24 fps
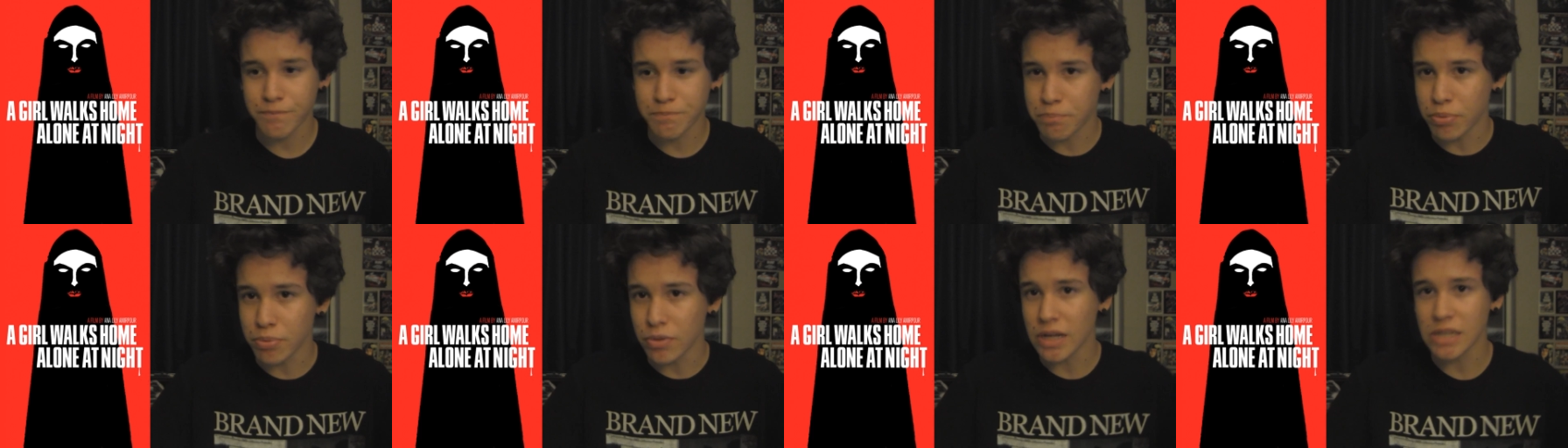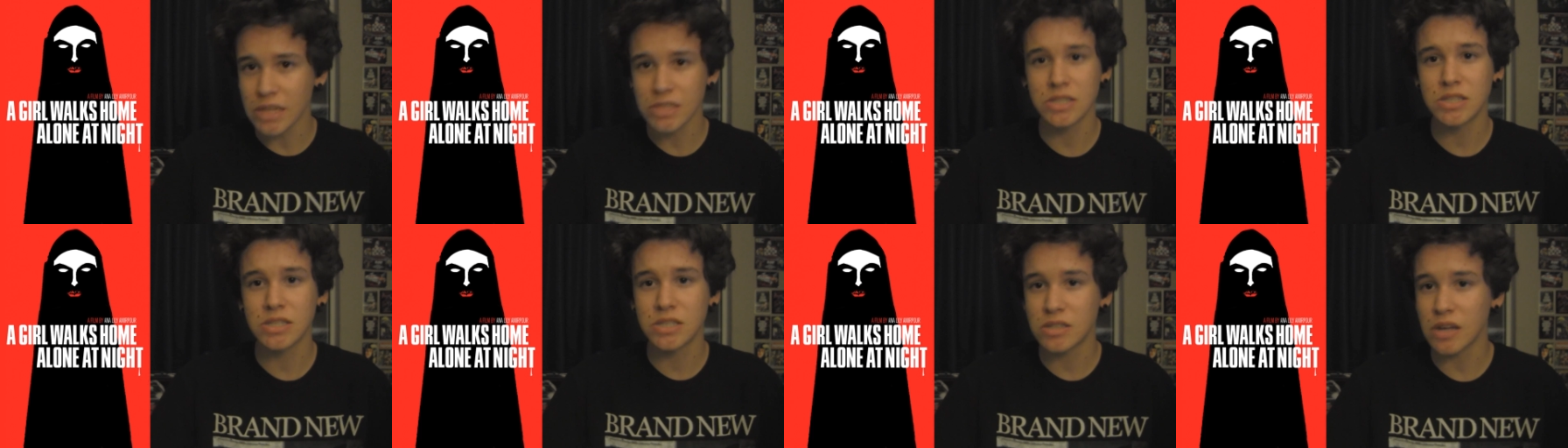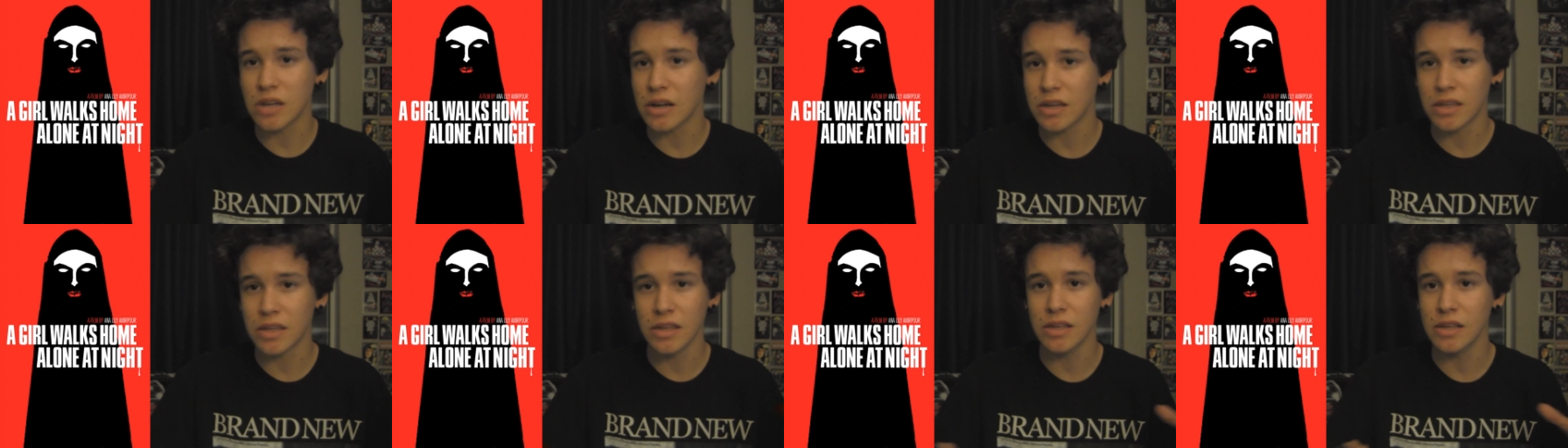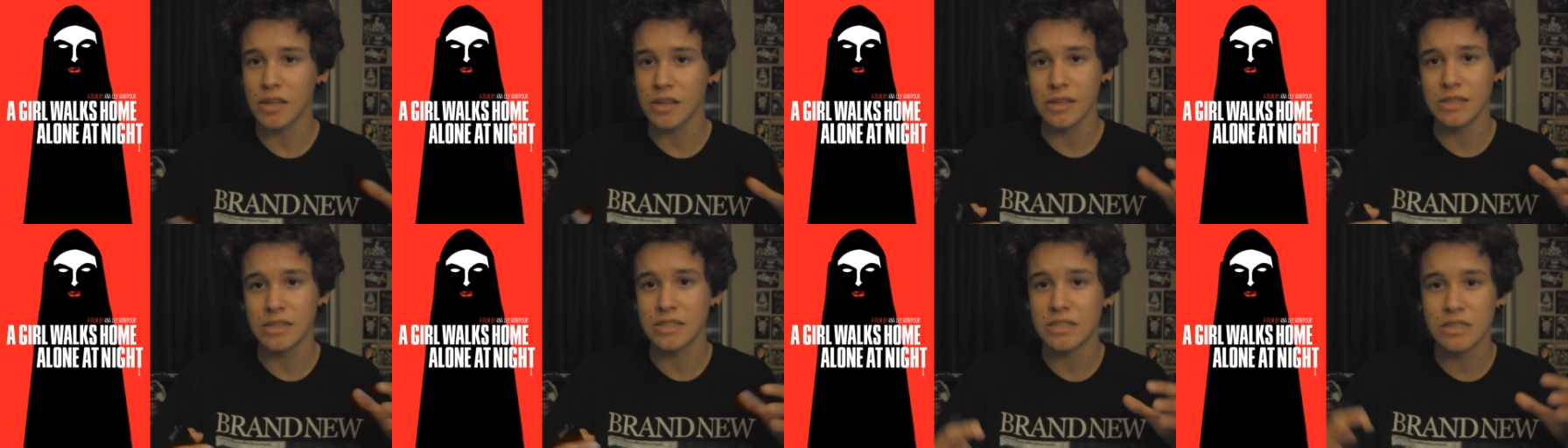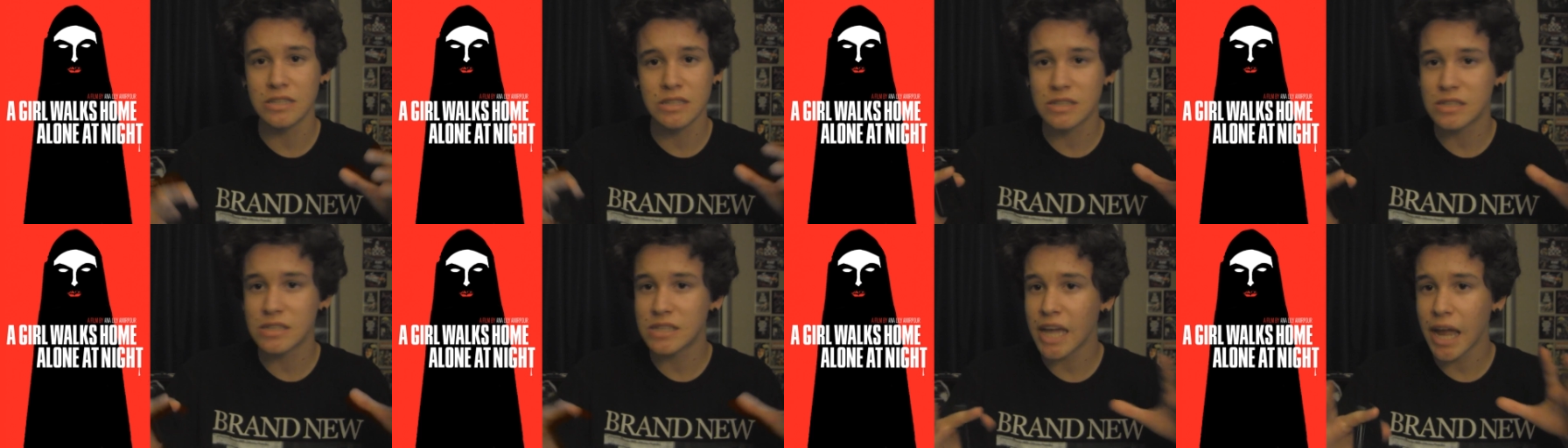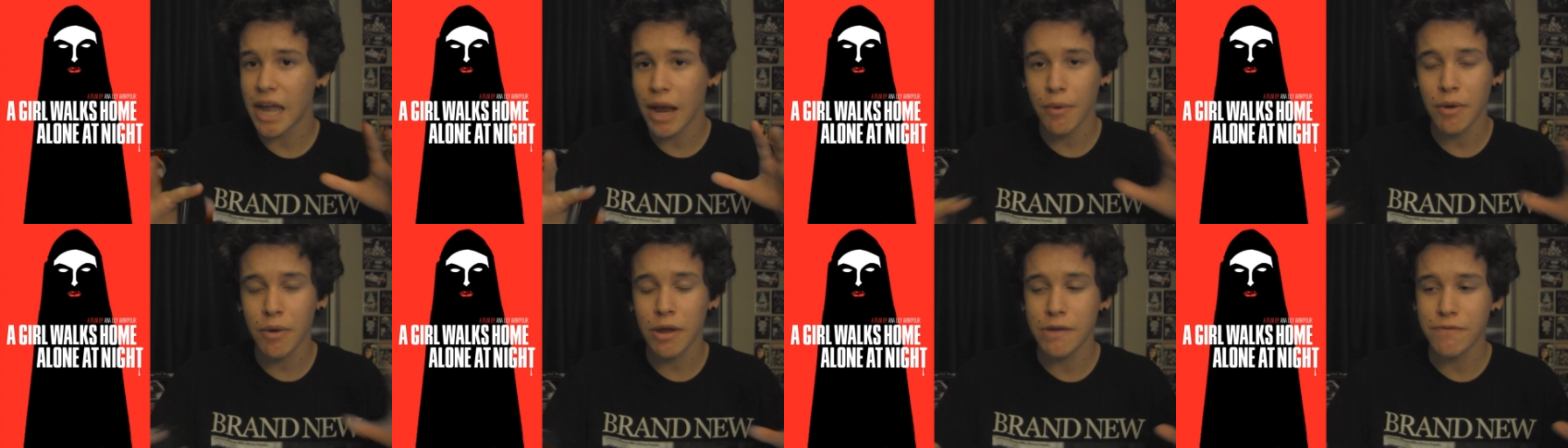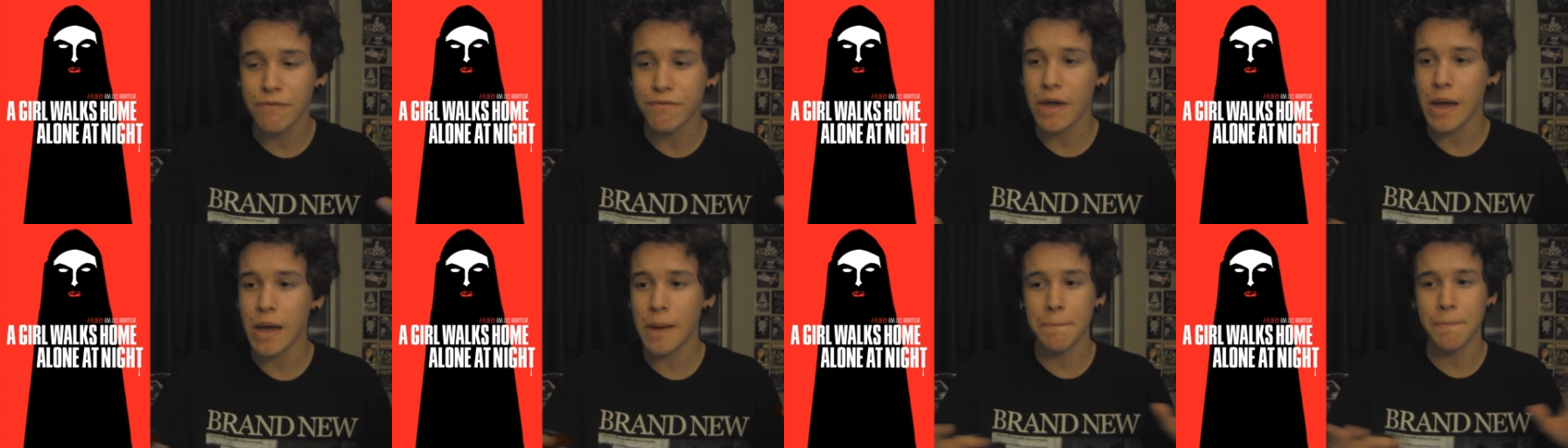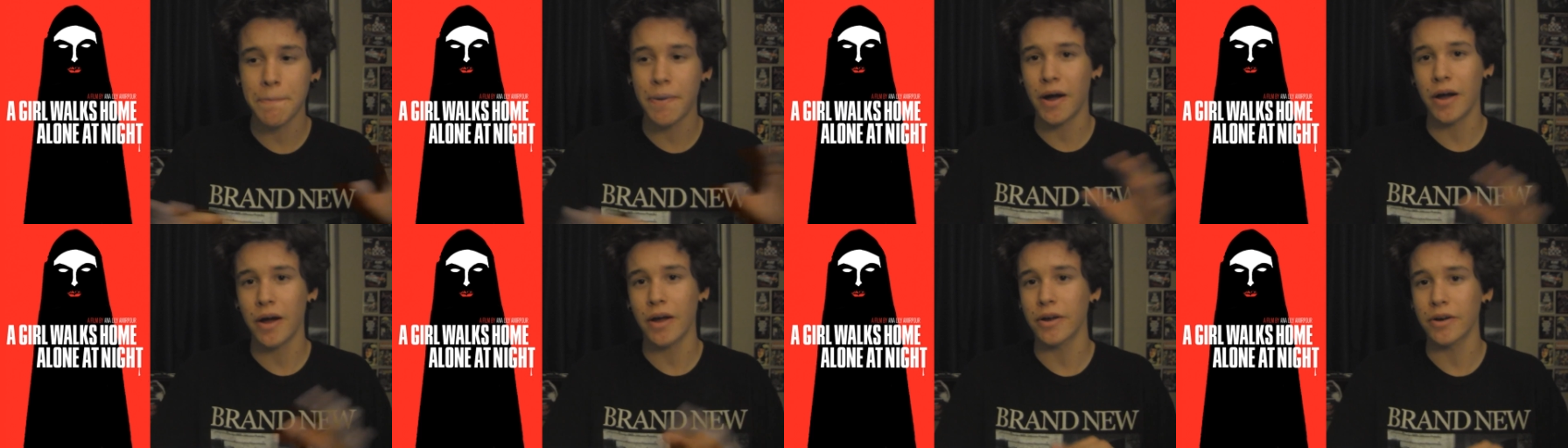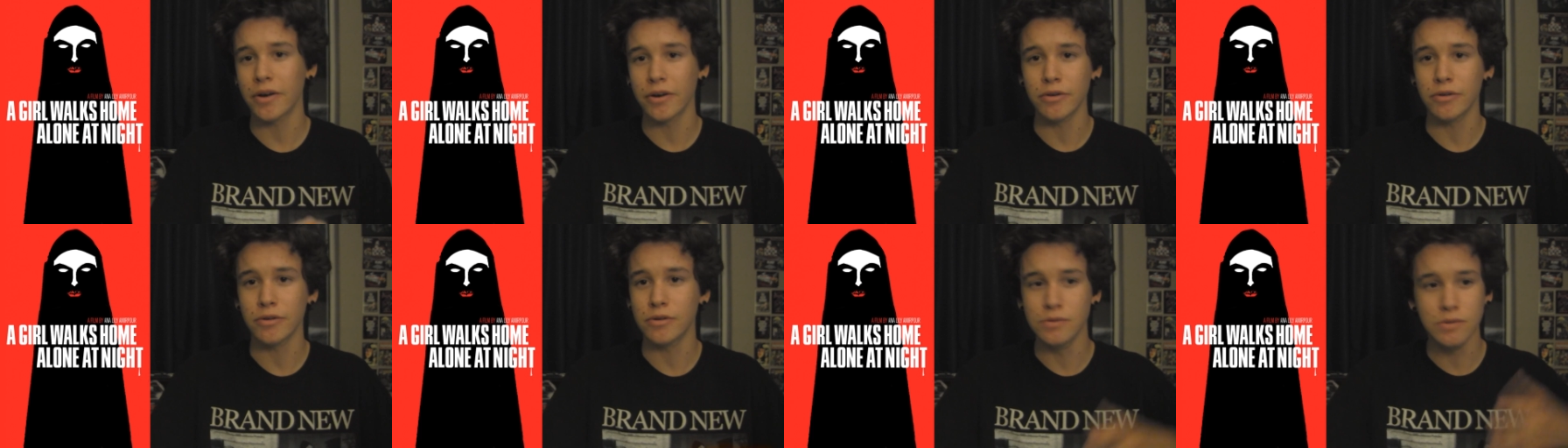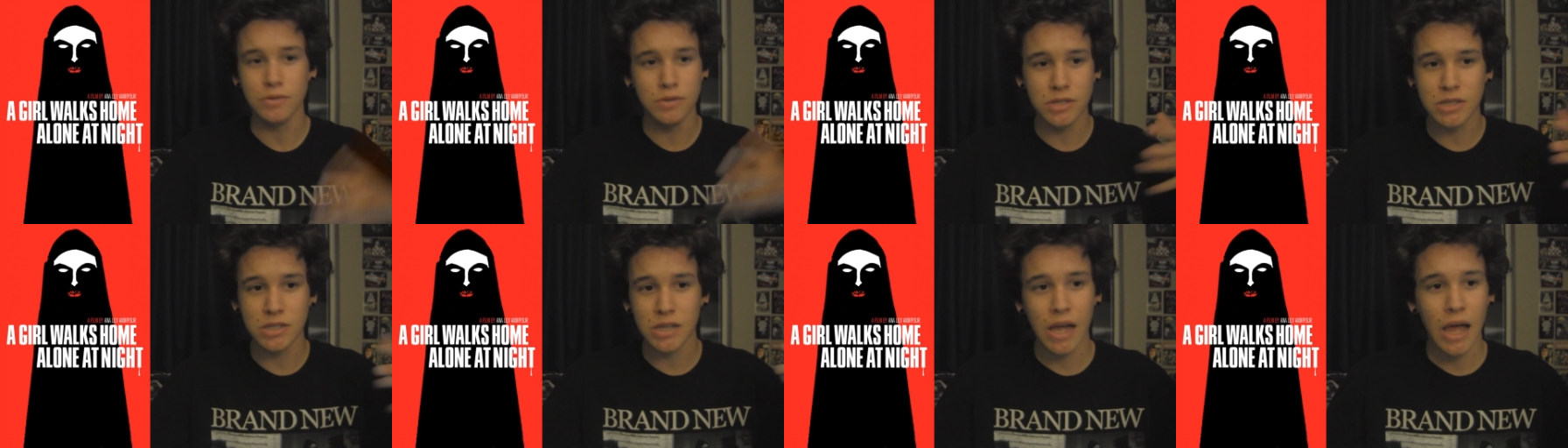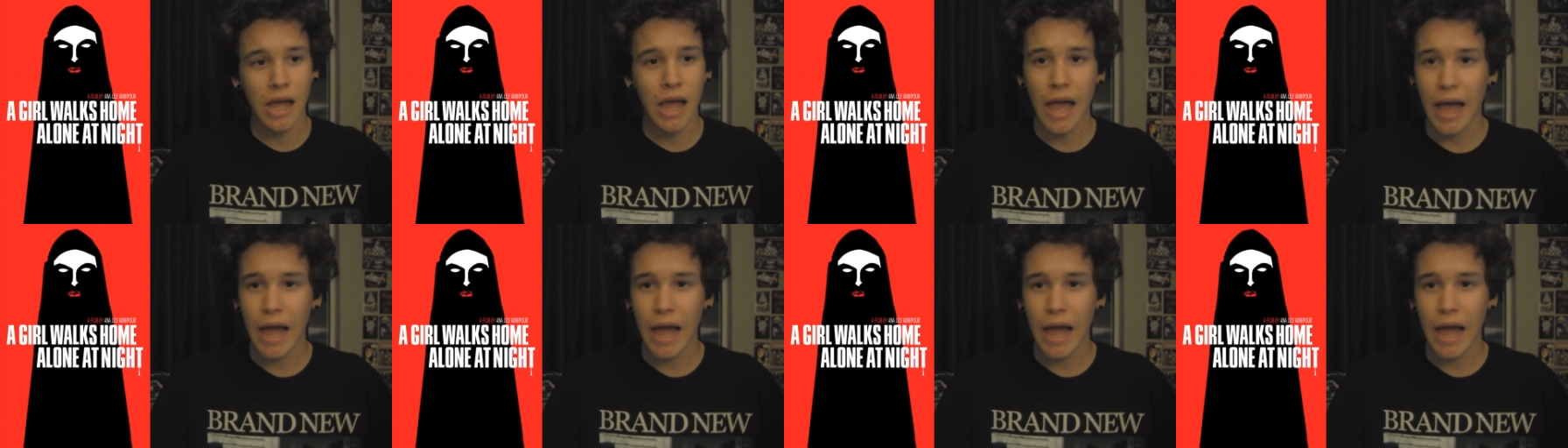blood-sucking, scary vampire who's